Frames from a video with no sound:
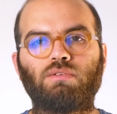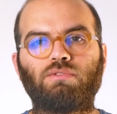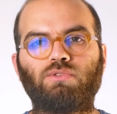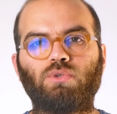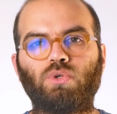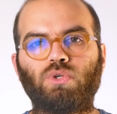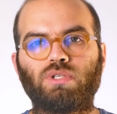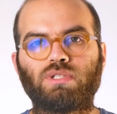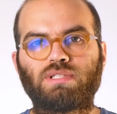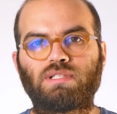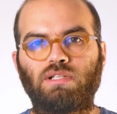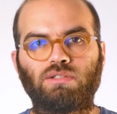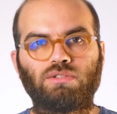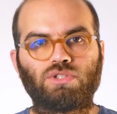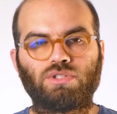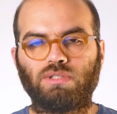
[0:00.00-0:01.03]
for
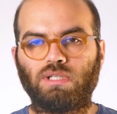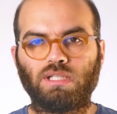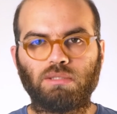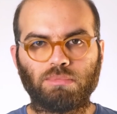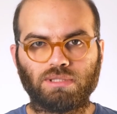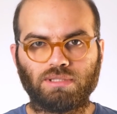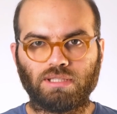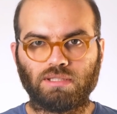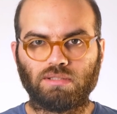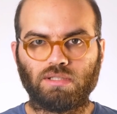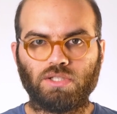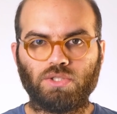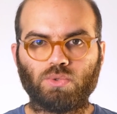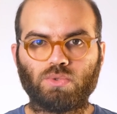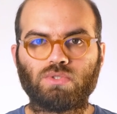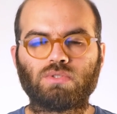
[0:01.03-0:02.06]
sludge treatment and
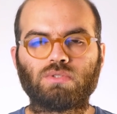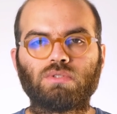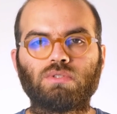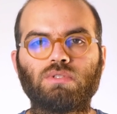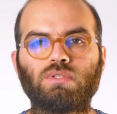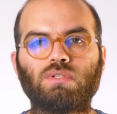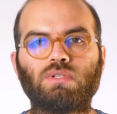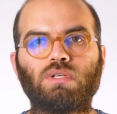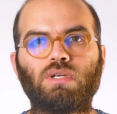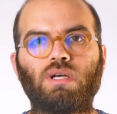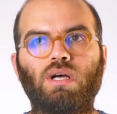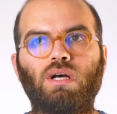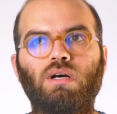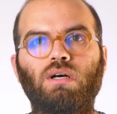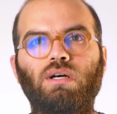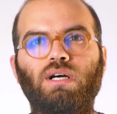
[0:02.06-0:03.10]
reuse.
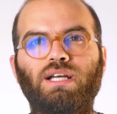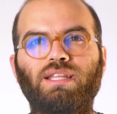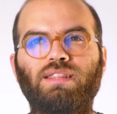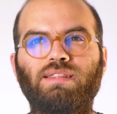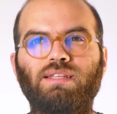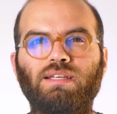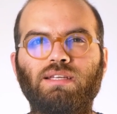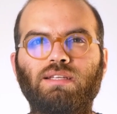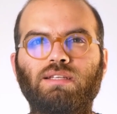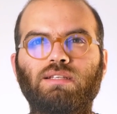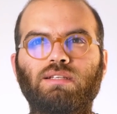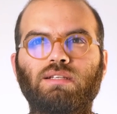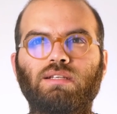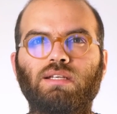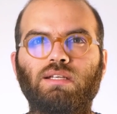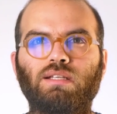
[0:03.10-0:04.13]
I think
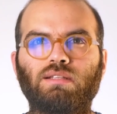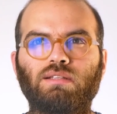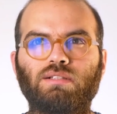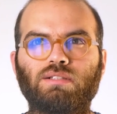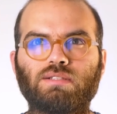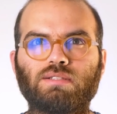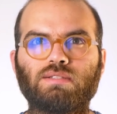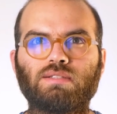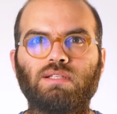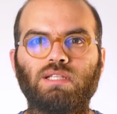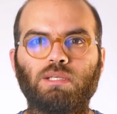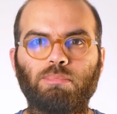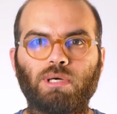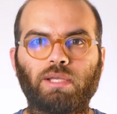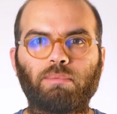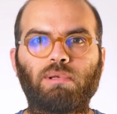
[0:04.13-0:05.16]
there is in the
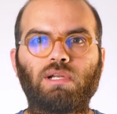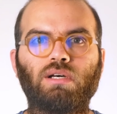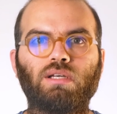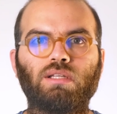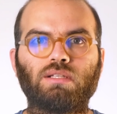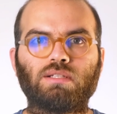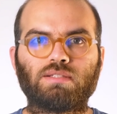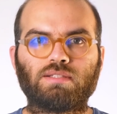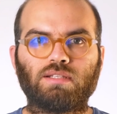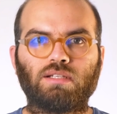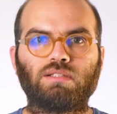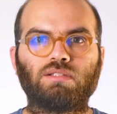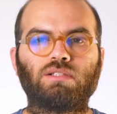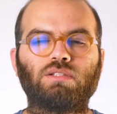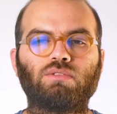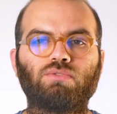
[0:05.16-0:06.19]
pipeline a
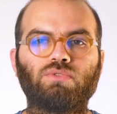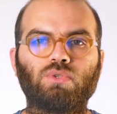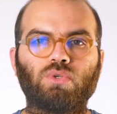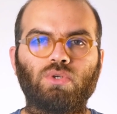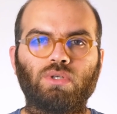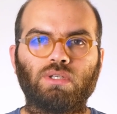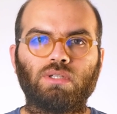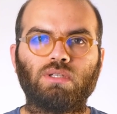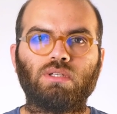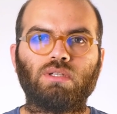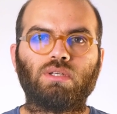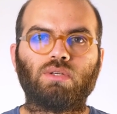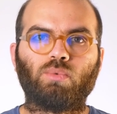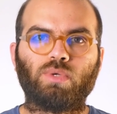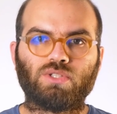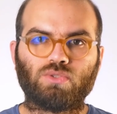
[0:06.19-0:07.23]
standard for
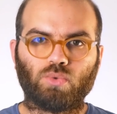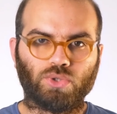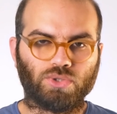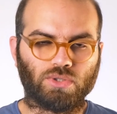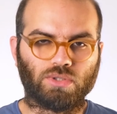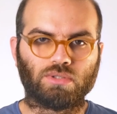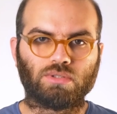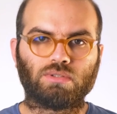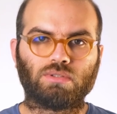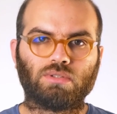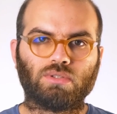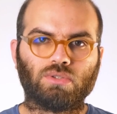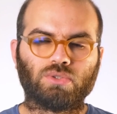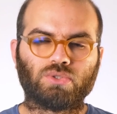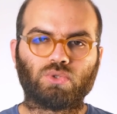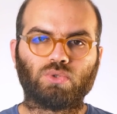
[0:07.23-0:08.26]
wastewater
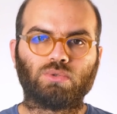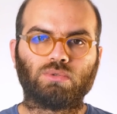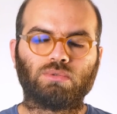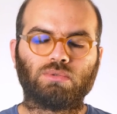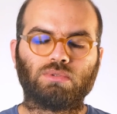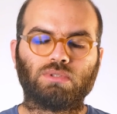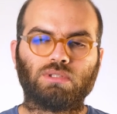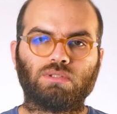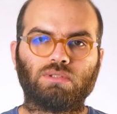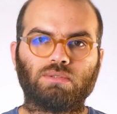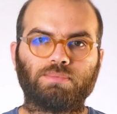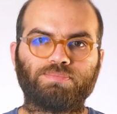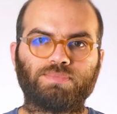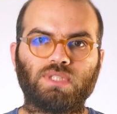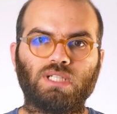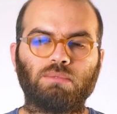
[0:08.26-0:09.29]
also
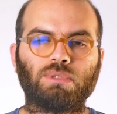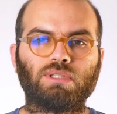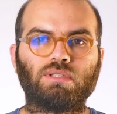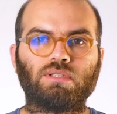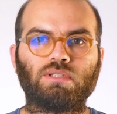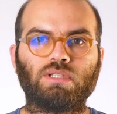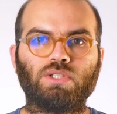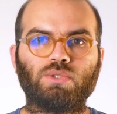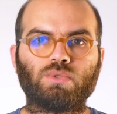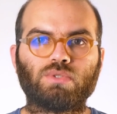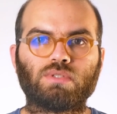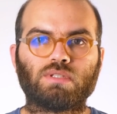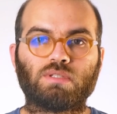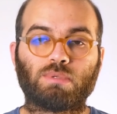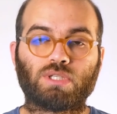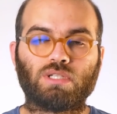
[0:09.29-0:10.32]
treatment and reuse,
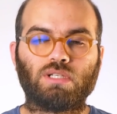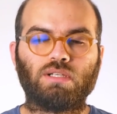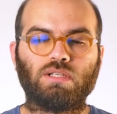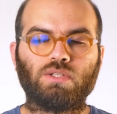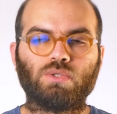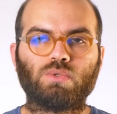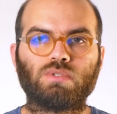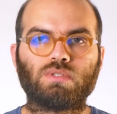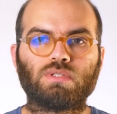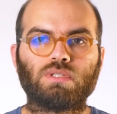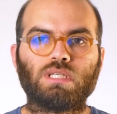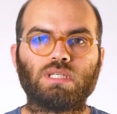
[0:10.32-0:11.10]
especially reuse.